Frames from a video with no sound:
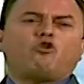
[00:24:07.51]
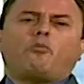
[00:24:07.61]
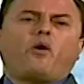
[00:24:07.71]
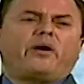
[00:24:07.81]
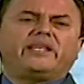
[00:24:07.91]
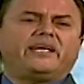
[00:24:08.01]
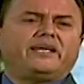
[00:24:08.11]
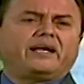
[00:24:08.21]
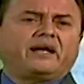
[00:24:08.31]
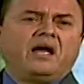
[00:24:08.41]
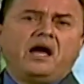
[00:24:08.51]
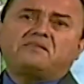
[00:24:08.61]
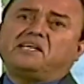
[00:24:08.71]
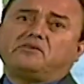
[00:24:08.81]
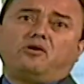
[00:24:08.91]
So you cannot come here and
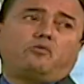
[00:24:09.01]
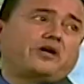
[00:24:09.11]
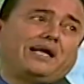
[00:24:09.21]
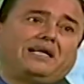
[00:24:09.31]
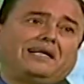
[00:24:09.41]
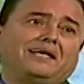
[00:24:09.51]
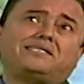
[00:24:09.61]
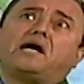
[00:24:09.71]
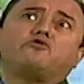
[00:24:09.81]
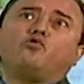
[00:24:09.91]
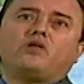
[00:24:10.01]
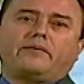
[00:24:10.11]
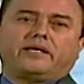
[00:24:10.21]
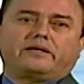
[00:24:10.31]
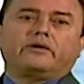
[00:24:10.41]
say, Lord, I am going to
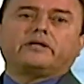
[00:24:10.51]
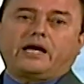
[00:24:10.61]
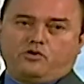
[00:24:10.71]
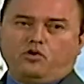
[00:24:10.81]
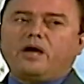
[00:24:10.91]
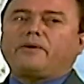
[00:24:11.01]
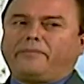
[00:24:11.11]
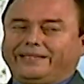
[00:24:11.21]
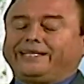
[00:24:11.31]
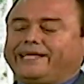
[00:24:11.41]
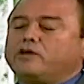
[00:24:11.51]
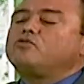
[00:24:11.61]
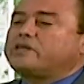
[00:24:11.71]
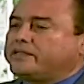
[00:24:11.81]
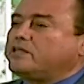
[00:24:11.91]
church, help me, because He is going to
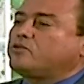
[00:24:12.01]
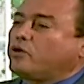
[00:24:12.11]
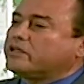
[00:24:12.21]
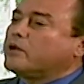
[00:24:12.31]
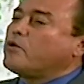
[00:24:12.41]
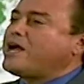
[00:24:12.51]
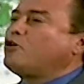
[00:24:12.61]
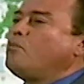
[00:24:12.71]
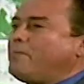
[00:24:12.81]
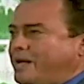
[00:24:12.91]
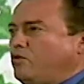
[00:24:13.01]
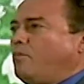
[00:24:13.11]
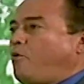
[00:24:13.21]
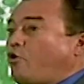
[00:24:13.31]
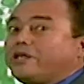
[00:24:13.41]
answer you like this. Get in there for a
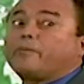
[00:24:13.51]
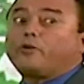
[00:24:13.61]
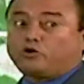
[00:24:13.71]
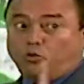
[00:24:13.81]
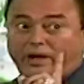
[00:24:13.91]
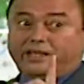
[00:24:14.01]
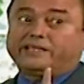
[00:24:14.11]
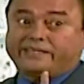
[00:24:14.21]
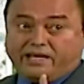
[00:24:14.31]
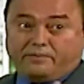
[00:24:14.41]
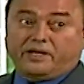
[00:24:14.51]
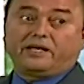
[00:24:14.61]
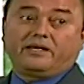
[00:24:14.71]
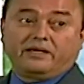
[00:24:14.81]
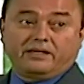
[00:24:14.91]
little while and I will give you some light
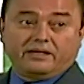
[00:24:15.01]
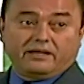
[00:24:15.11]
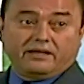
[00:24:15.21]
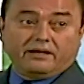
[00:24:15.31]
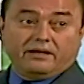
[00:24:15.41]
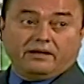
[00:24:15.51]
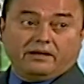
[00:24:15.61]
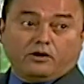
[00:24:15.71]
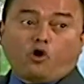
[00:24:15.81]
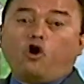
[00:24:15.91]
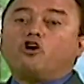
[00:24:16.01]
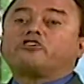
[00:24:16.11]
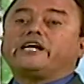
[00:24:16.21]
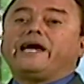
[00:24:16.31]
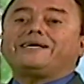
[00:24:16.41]
and then we will talk.
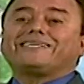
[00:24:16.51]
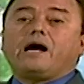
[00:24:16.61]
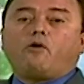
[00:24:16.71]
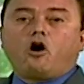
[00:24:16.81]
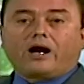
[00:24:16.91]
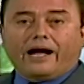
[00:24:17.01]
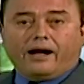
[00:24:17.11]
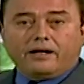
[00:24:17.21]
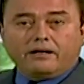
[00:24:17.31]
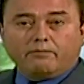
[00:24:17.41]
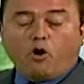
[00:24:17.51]
Correct that mouth, big mouth.